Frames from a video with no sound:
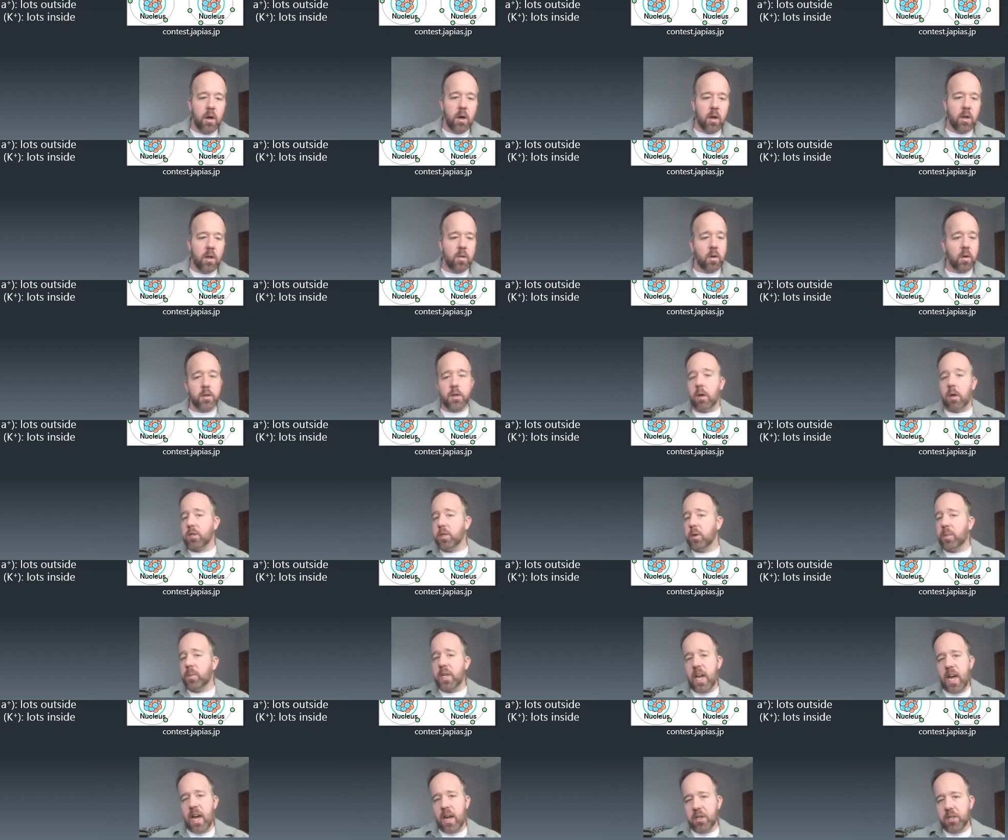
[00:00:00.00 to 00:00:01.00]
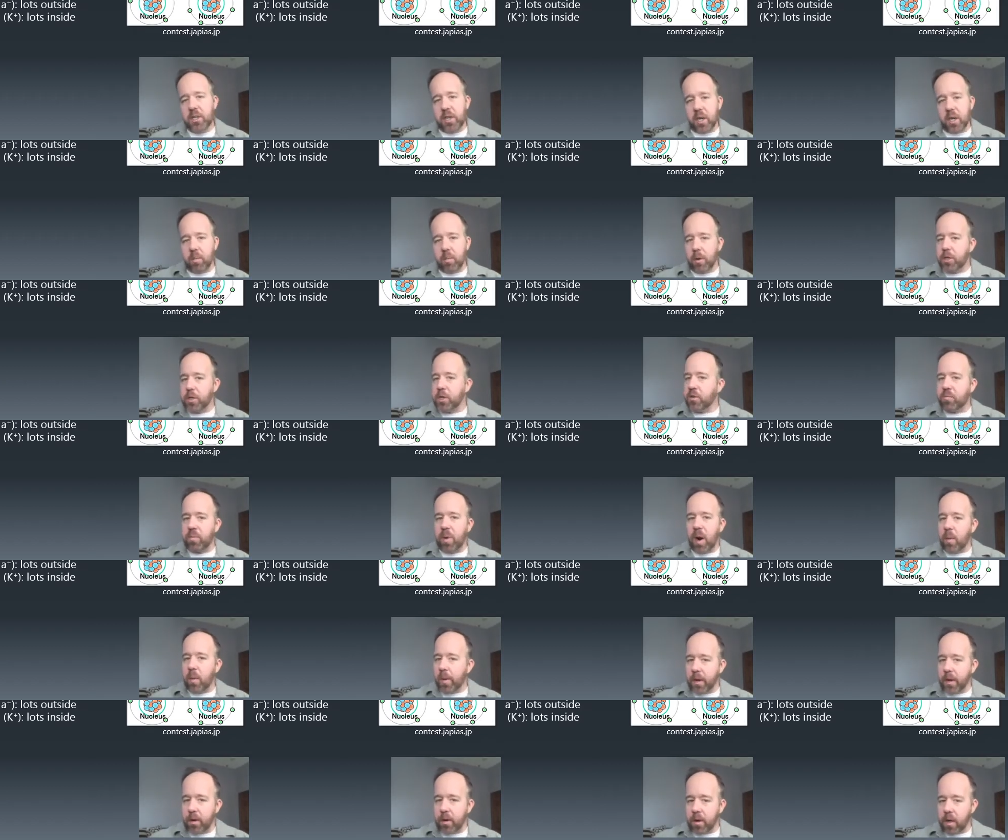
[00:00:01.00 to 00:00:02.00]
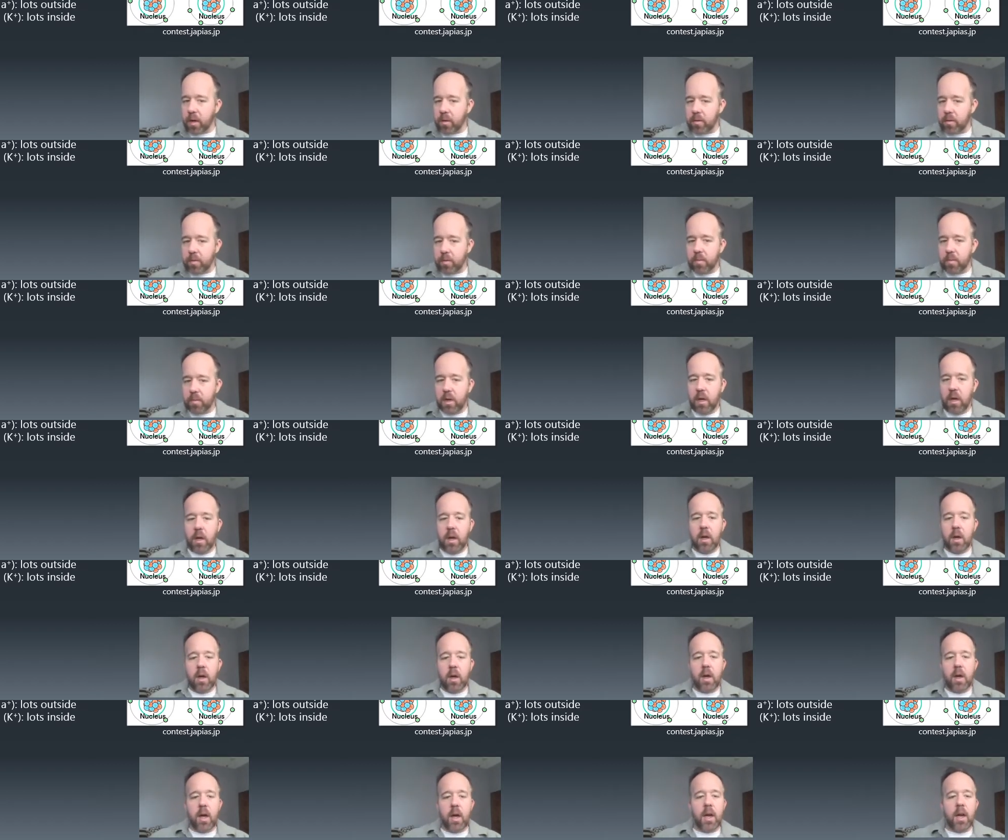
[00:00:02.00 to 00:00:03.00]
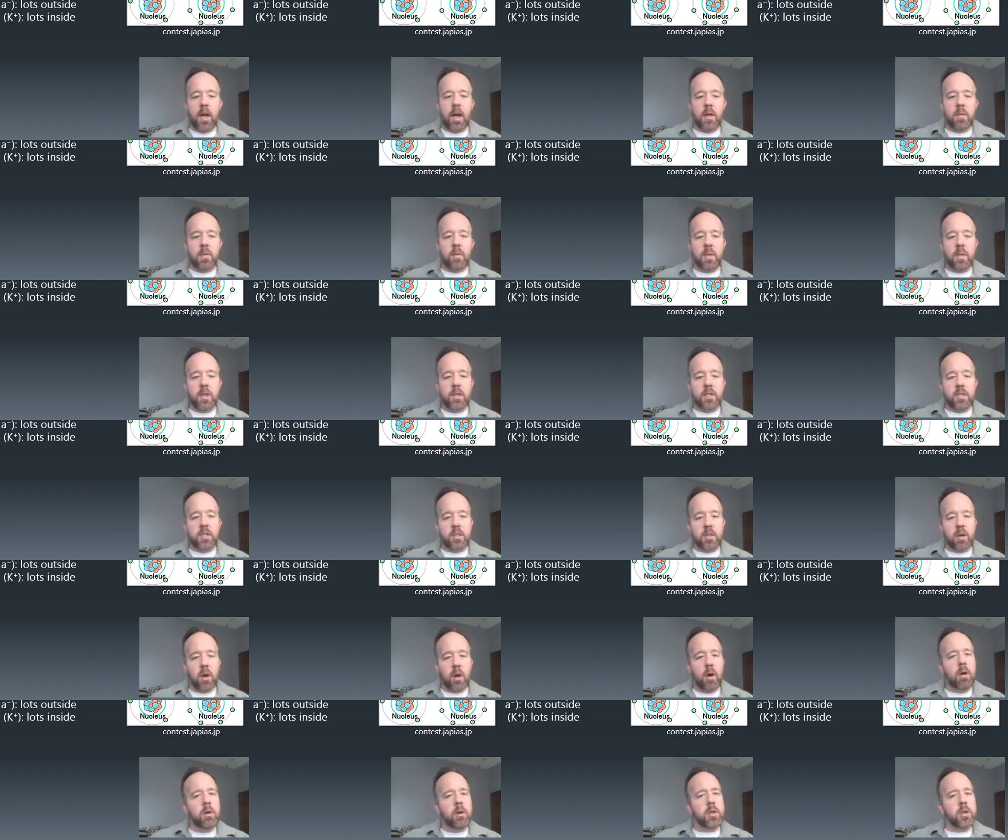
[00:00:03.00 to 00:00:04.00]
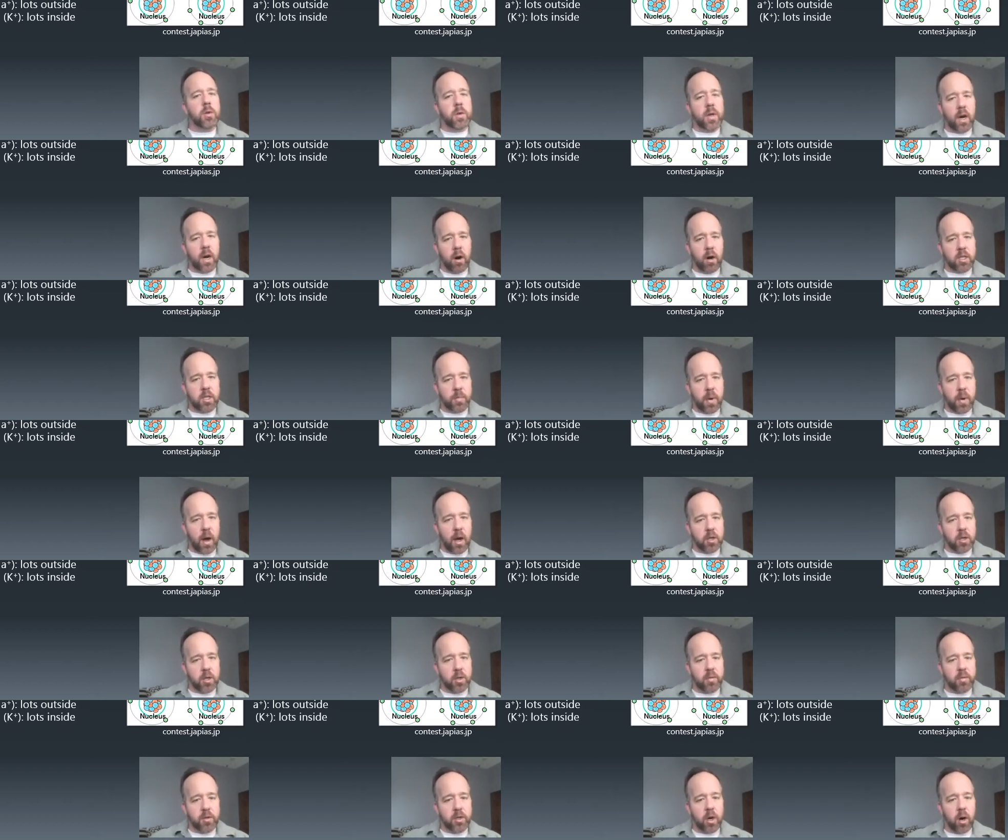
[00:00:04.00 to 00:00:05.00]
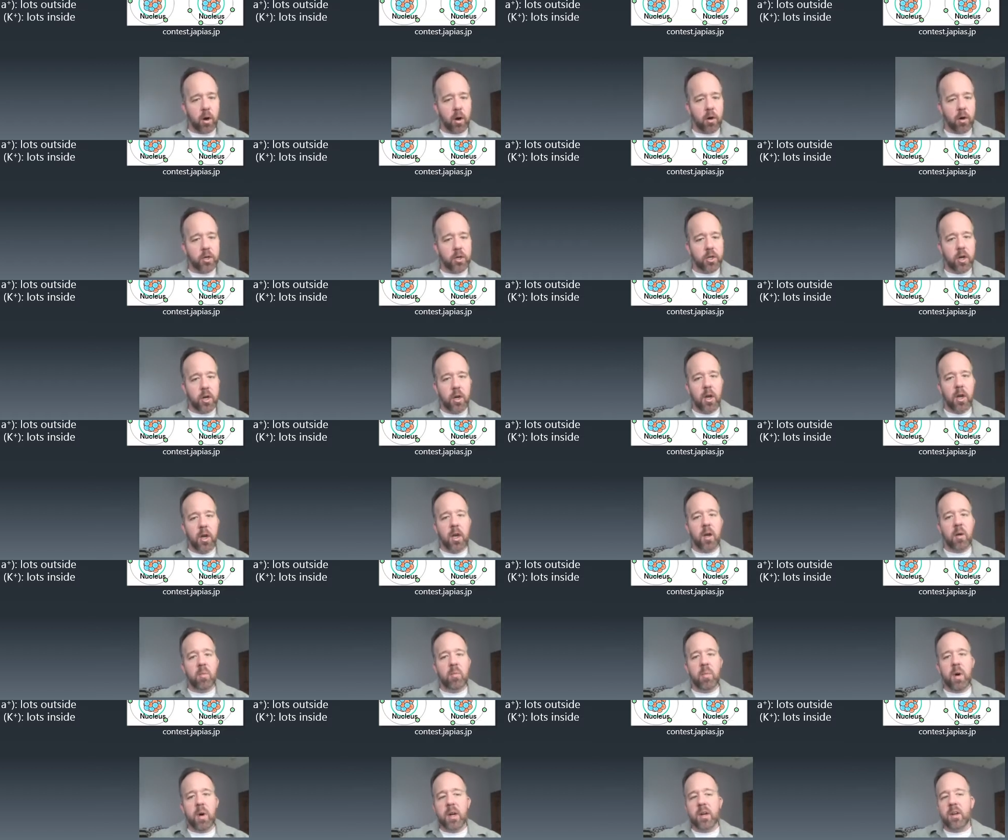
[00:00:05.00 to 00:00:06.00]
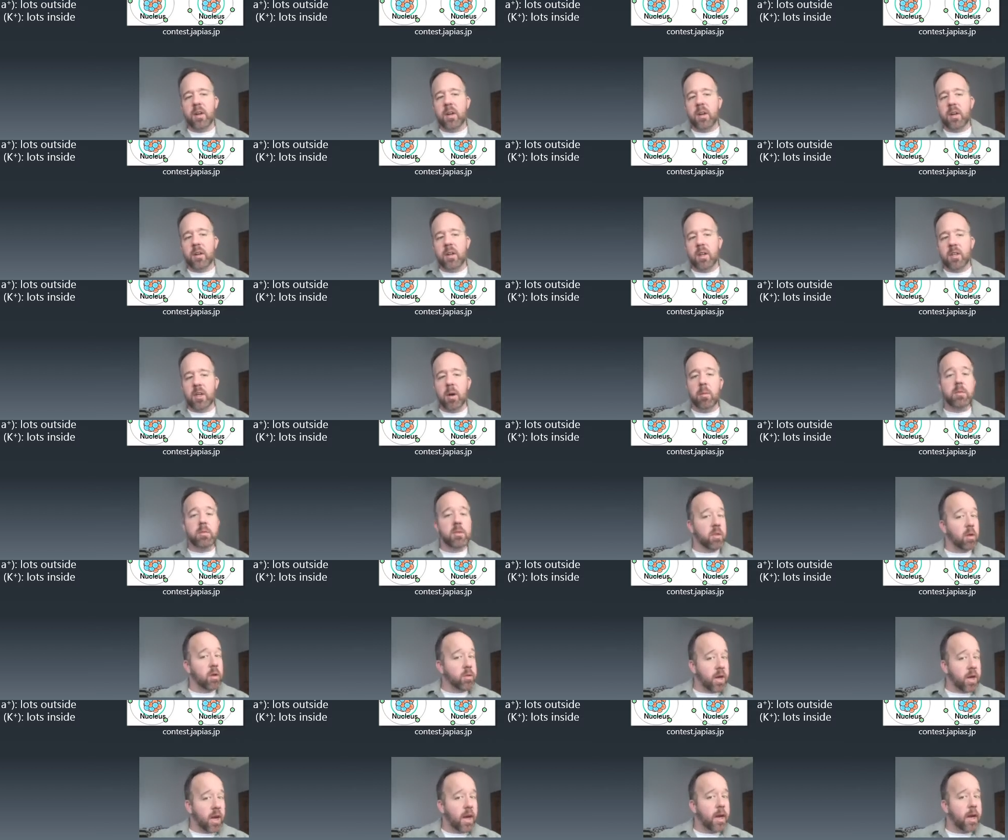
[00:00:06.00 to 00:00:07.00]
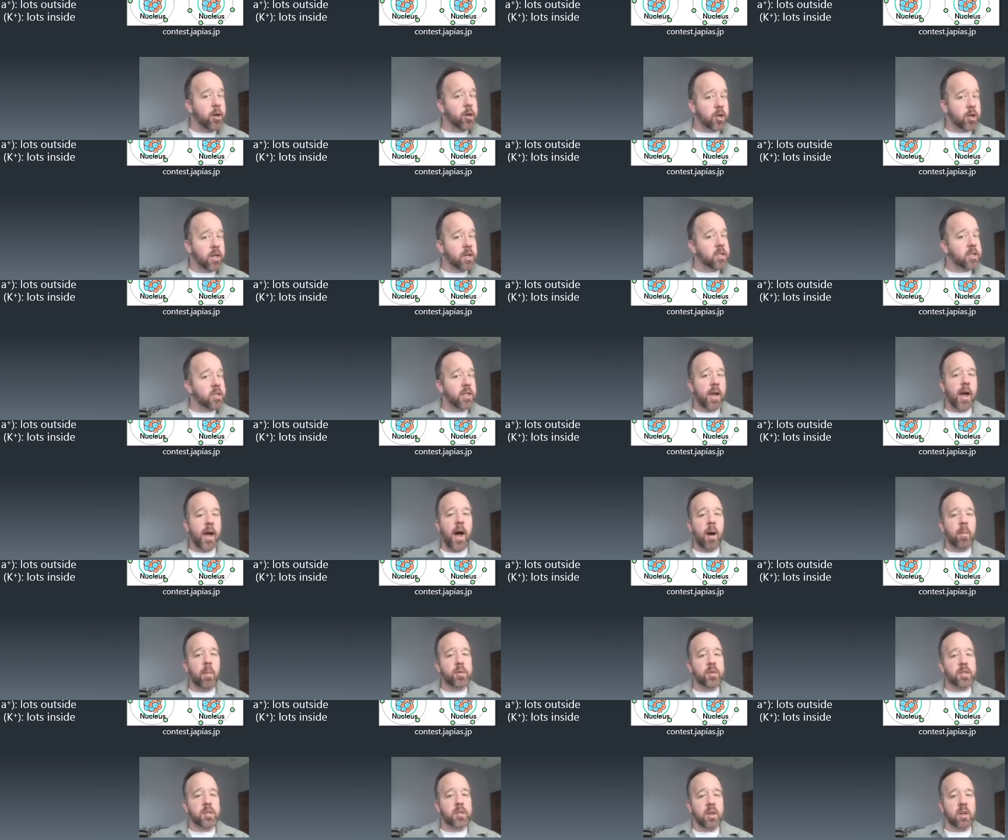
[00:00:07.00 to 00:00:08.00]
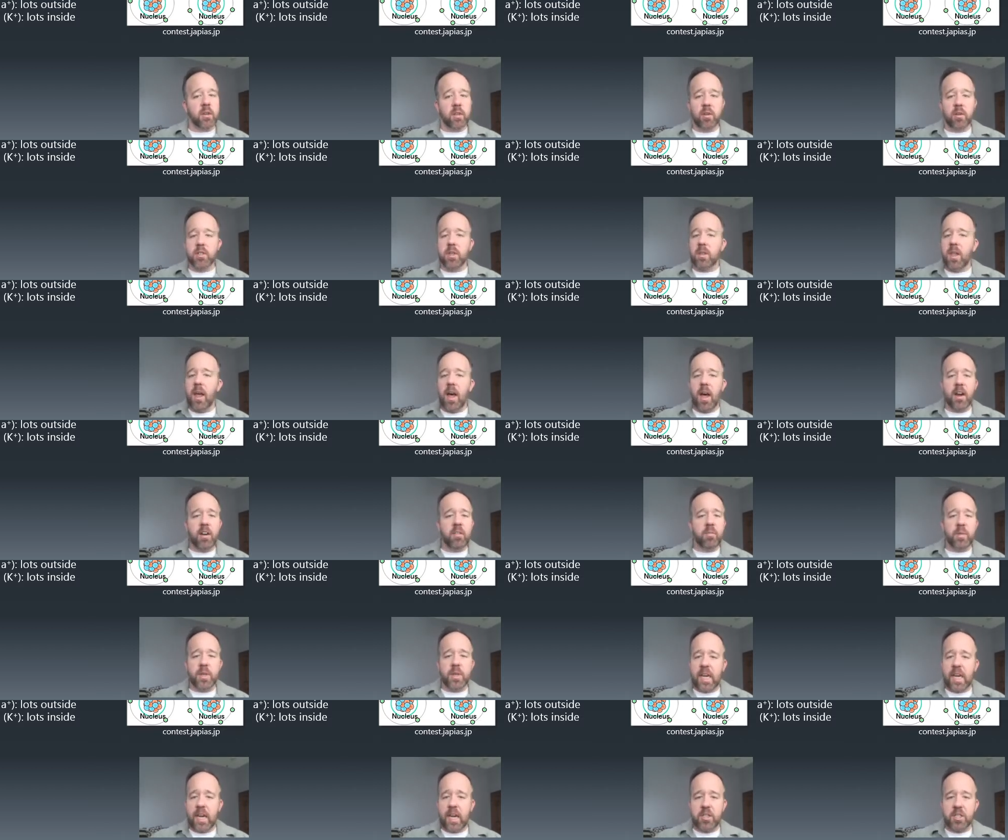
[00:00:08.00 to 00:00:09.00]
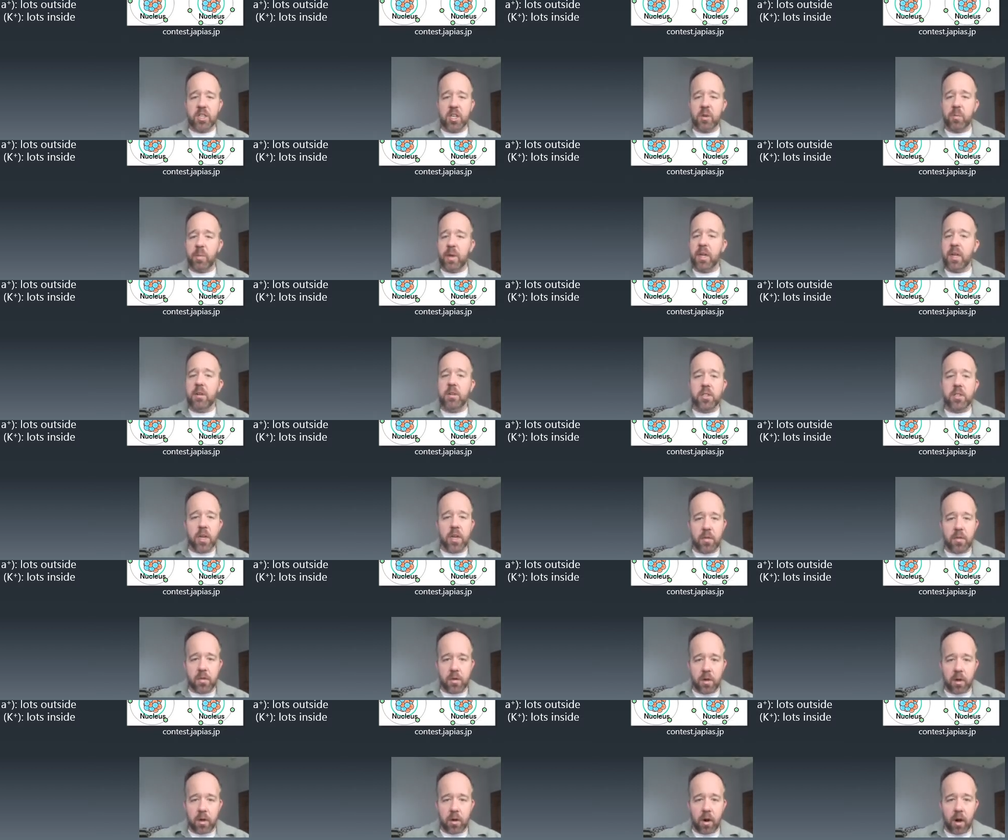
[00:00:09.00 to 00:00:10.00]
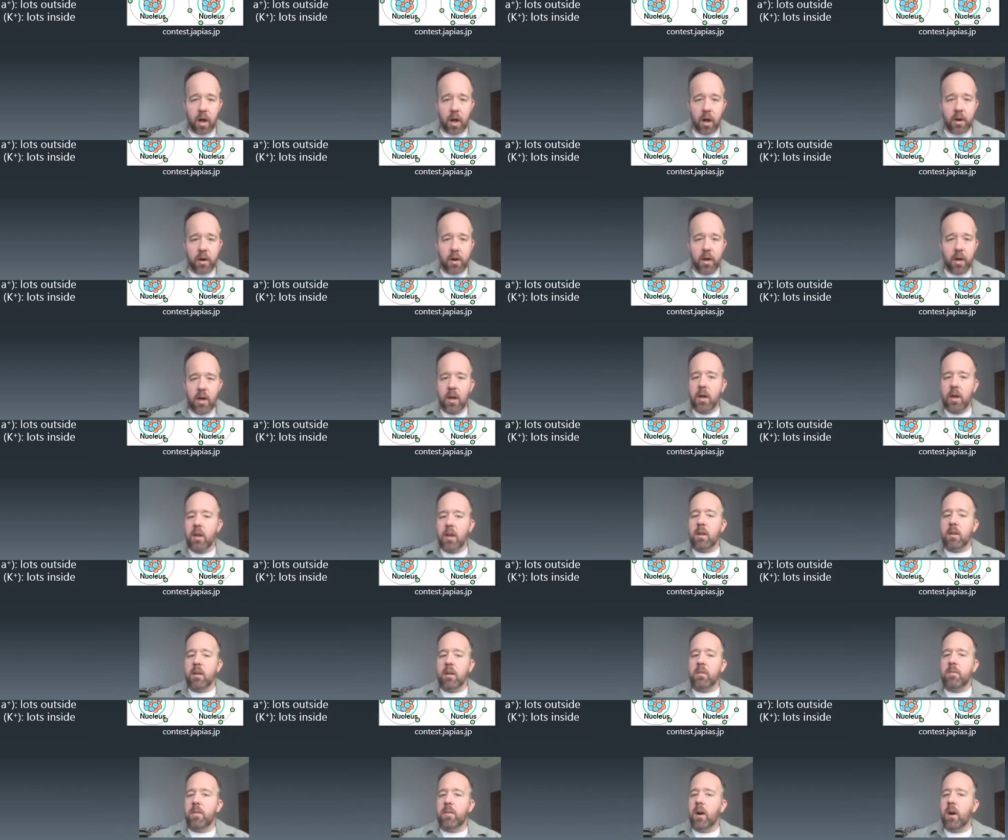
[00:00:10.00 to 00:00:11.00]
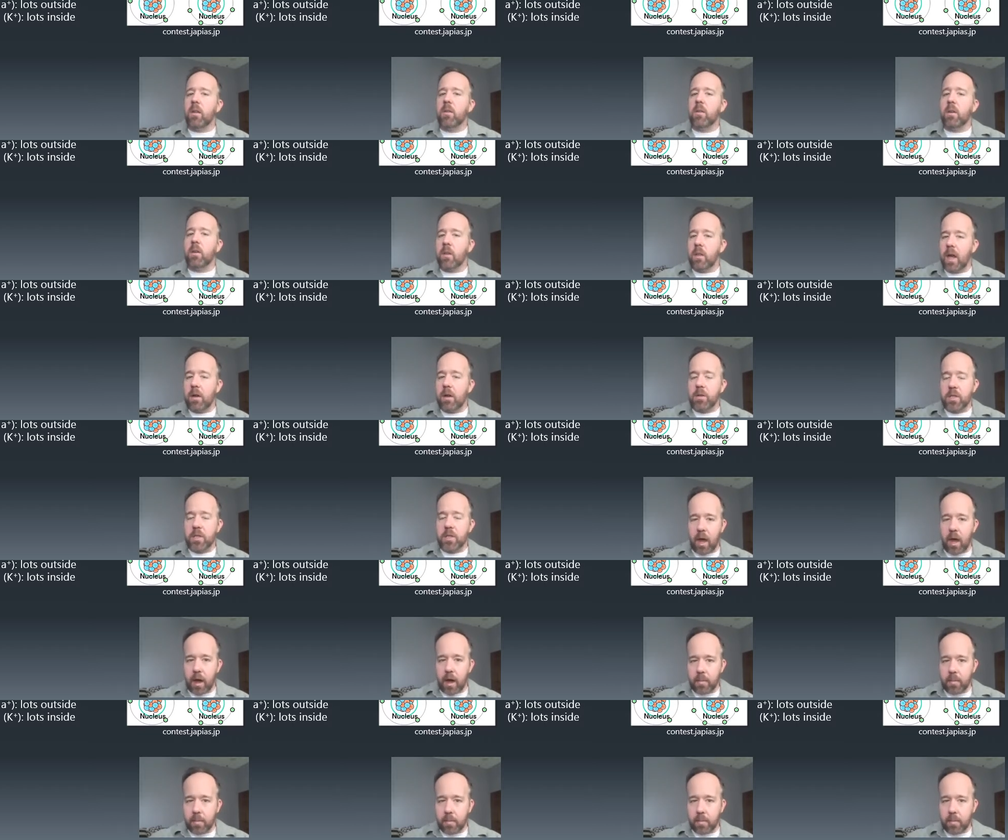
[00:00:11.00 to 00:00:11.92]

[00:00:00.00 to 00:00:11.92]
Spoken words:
There's also potassium, which you've probably heard of. And this also carries a positive charge, but in terms of location, it's the opposite. There's a lot of potassium inside the neuron, very little outside.